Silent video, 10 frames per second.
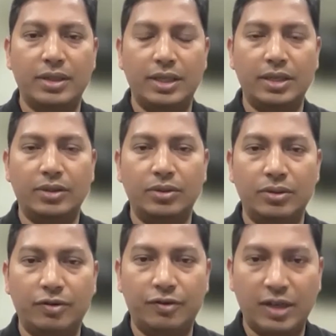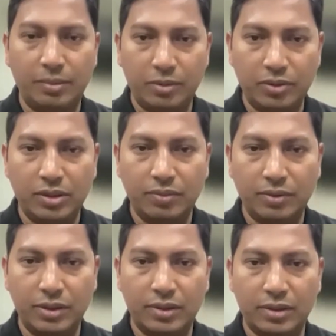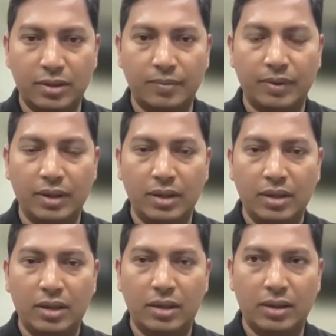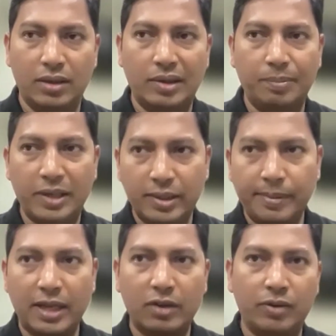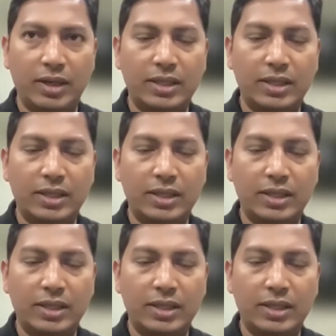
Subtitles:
leading to fibrosis, which is a repair pathway.